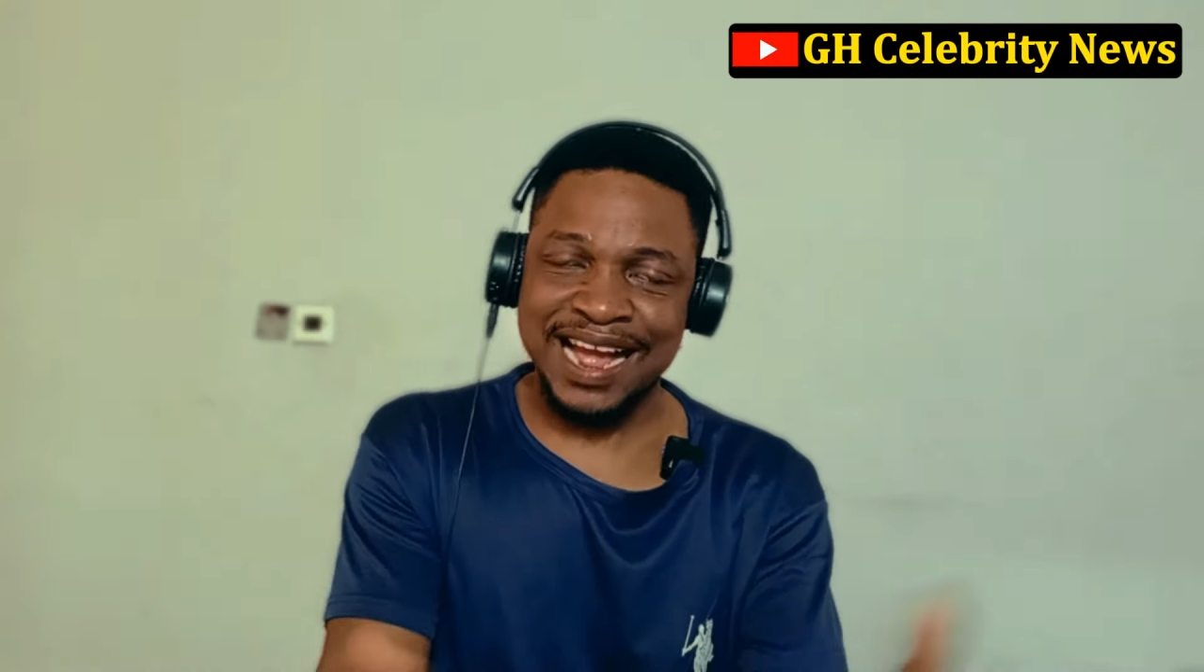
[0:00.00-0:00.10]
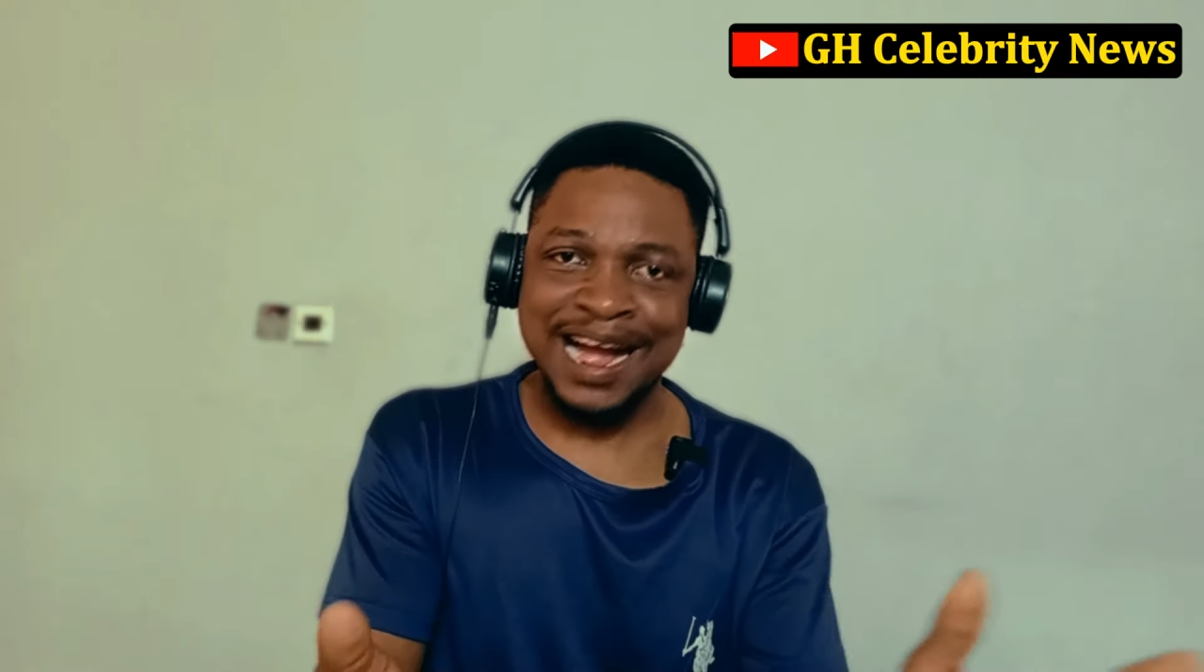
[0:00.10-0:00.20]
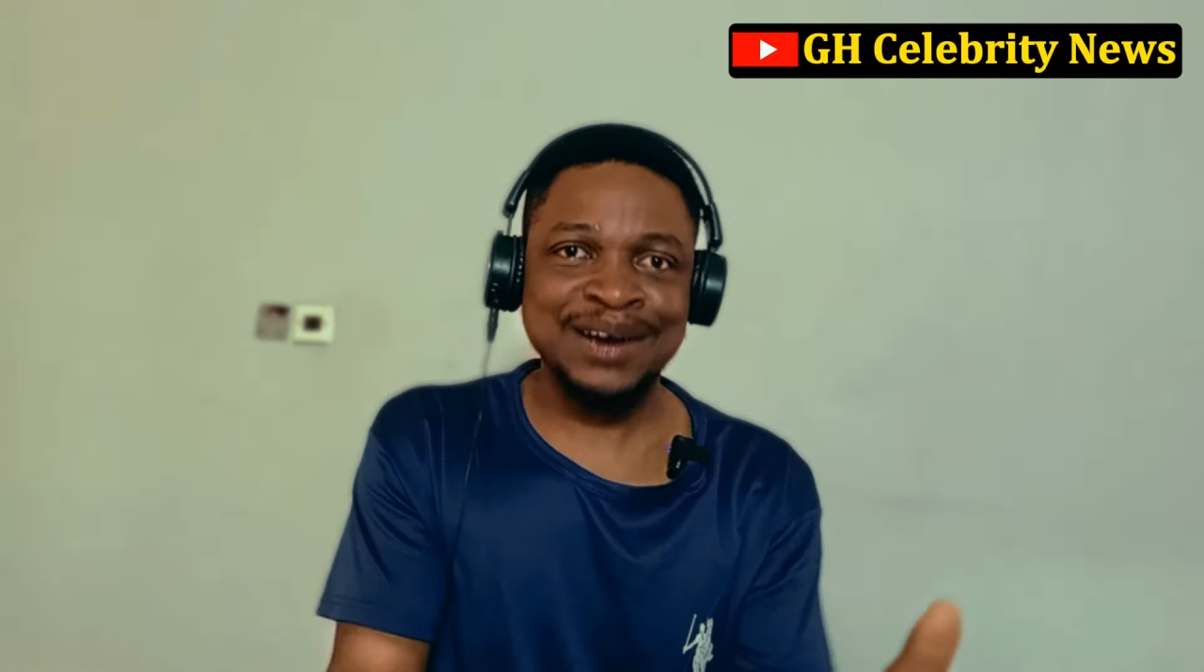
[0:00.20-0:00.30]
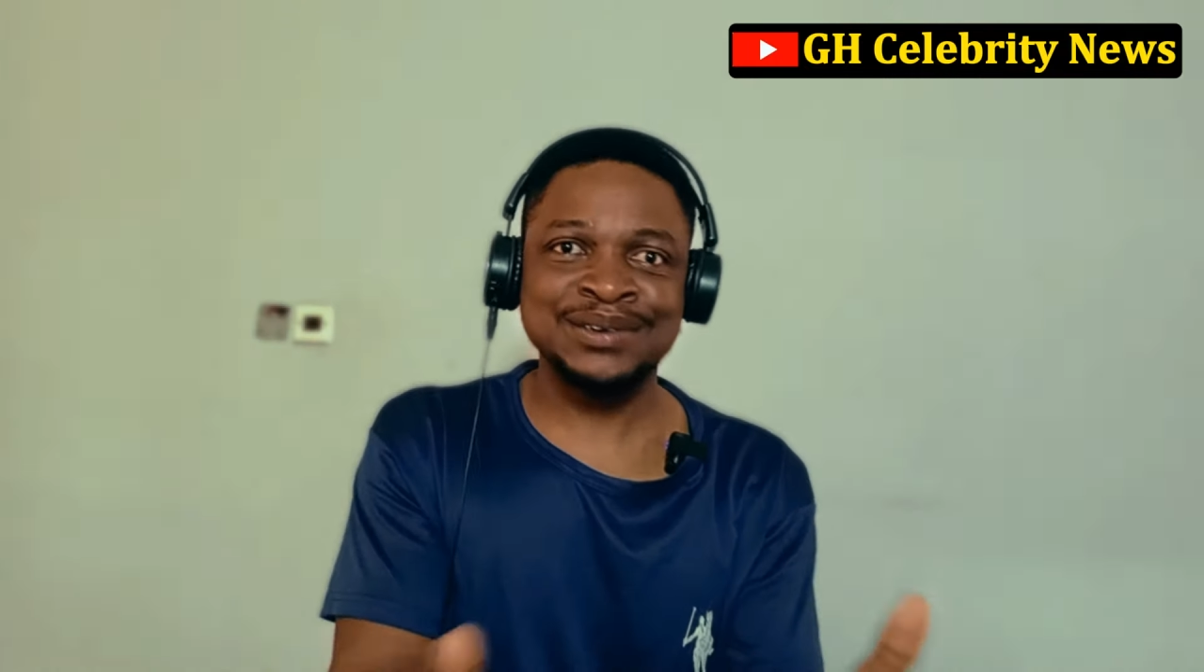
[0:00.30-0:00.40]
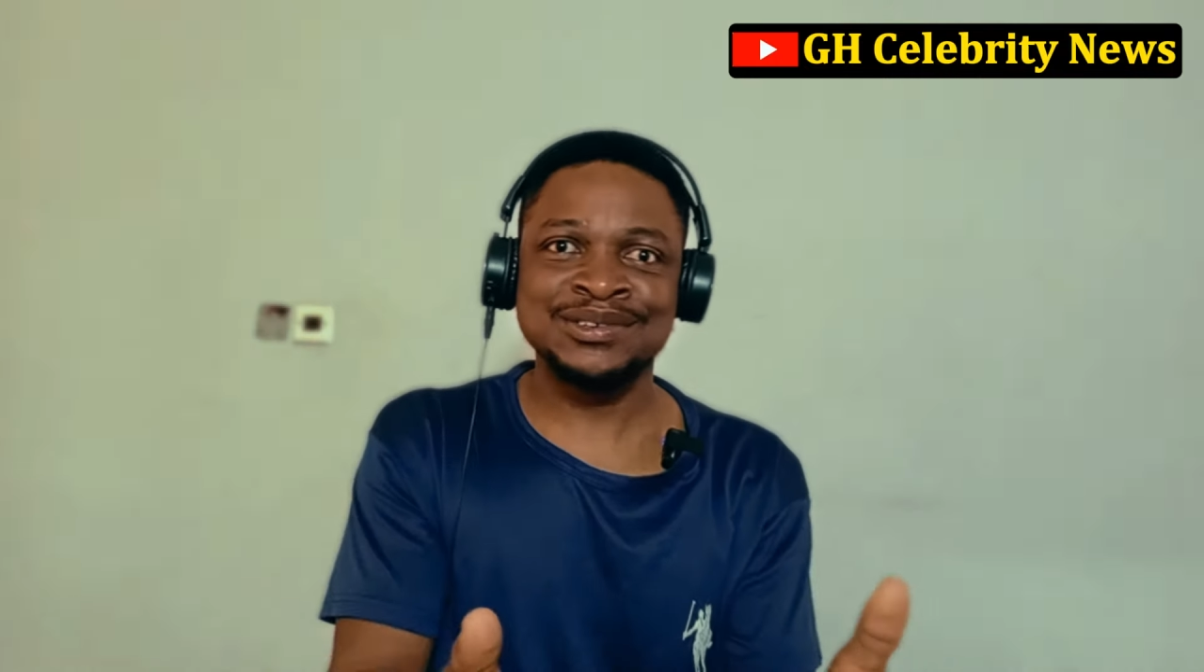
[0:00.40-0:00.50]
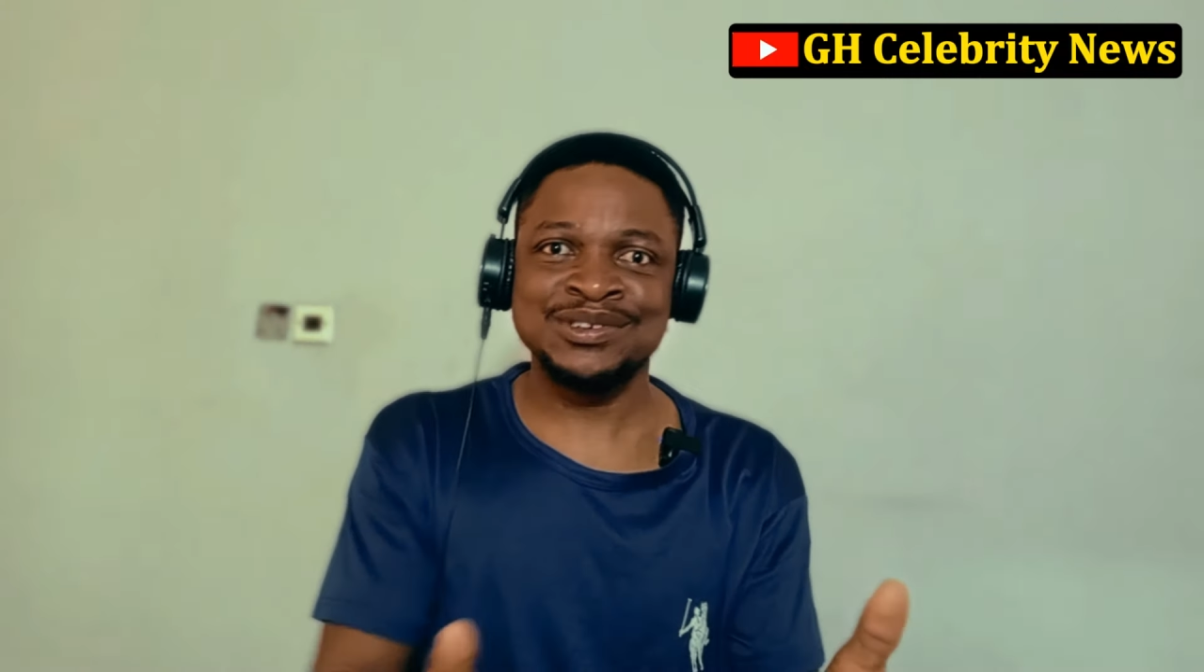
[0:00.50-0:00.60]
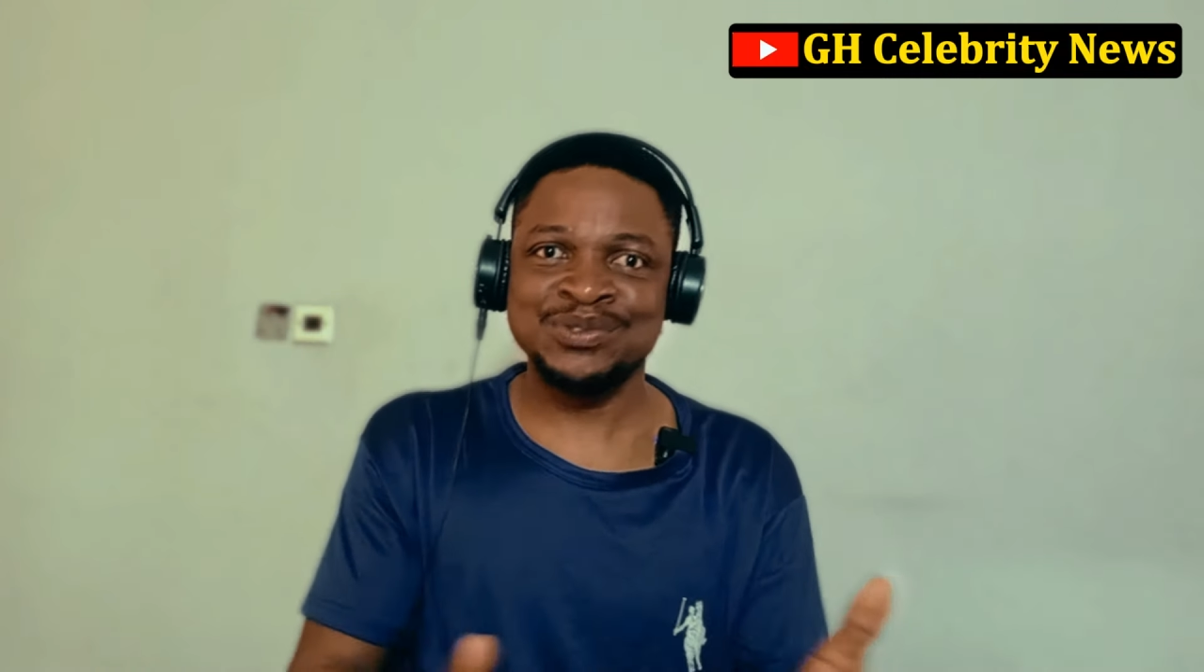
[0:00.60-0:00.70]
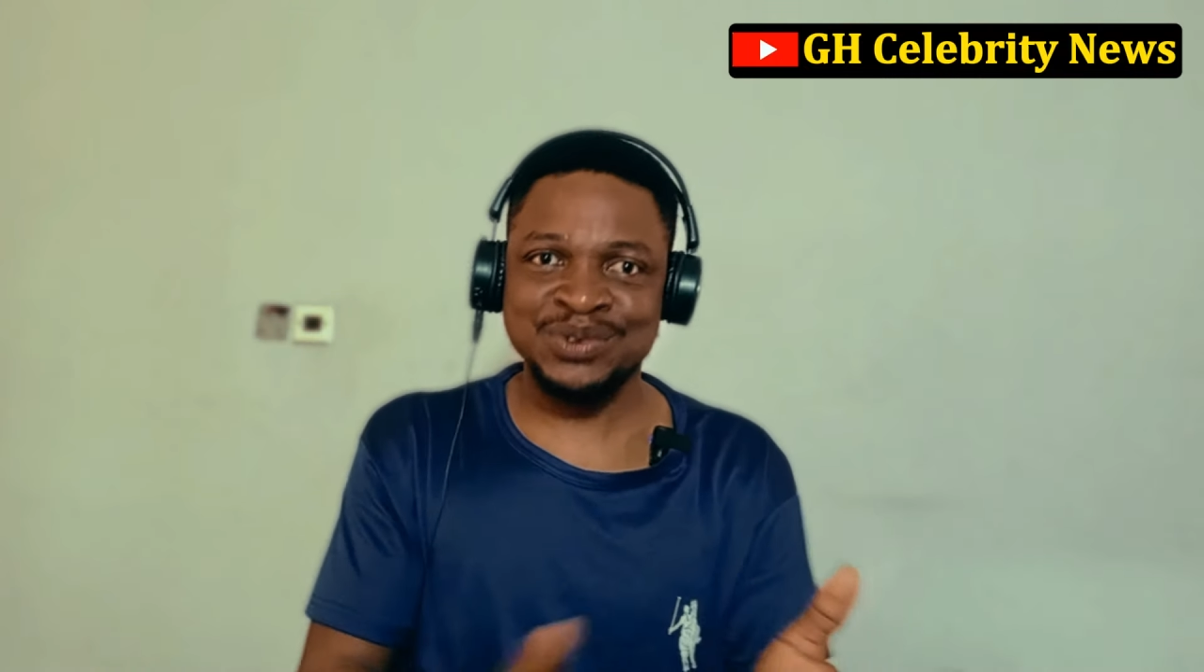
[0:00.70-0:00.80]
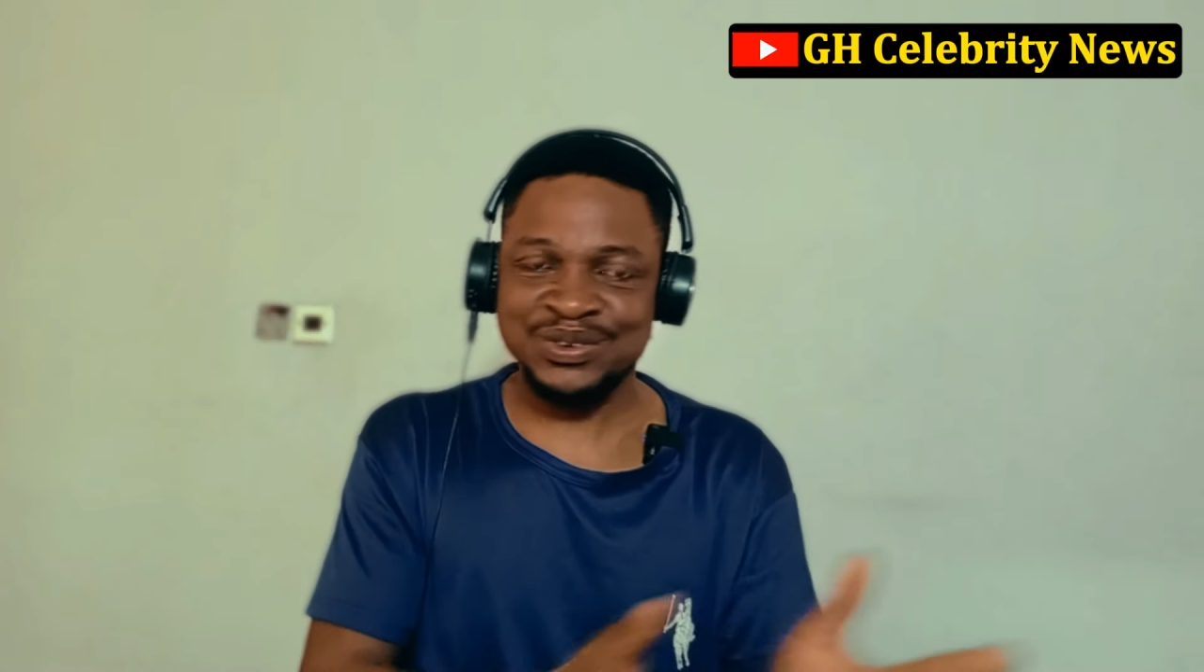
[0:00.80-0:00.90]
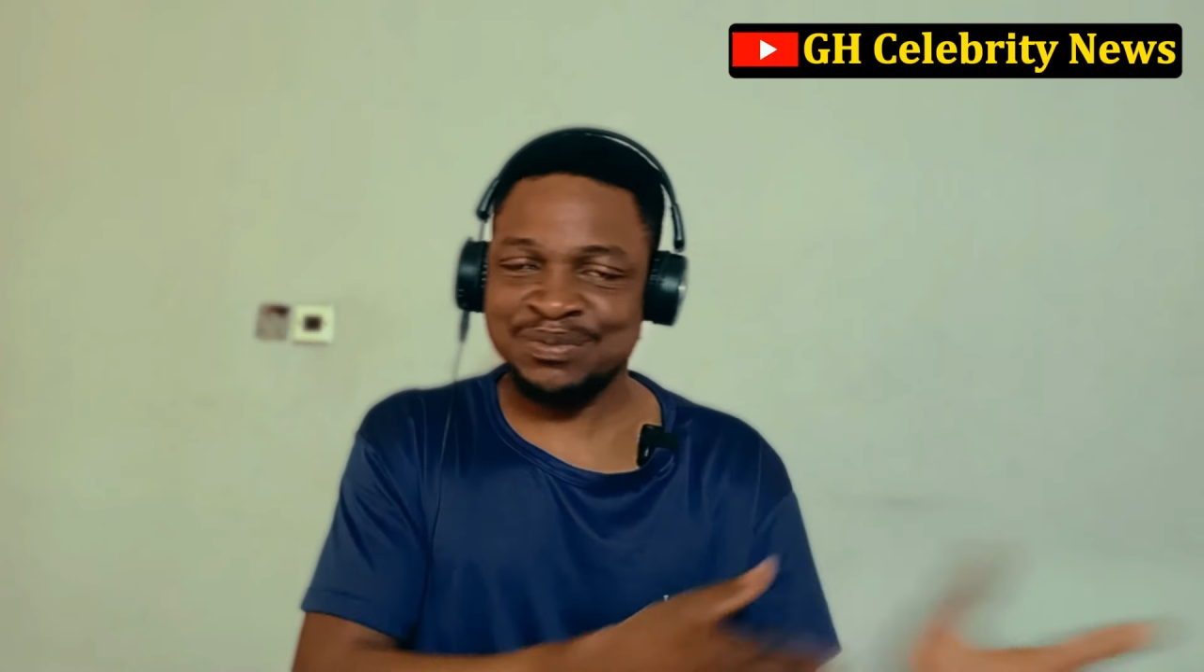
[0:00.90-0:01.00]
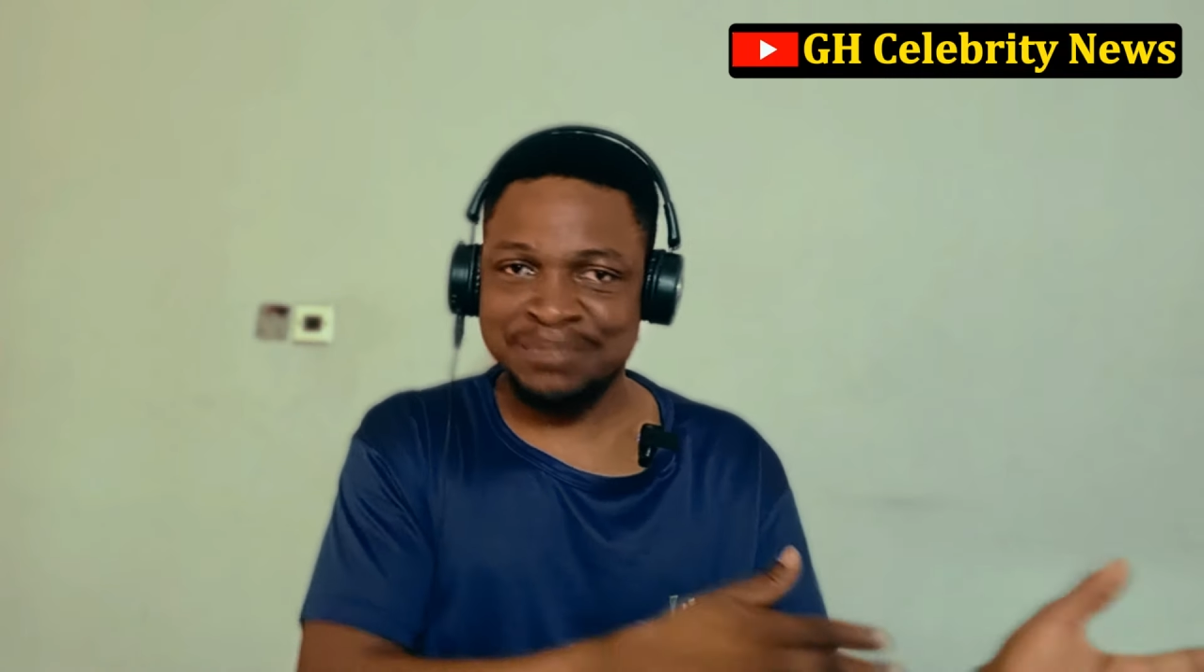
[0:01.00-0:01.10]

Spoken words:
how will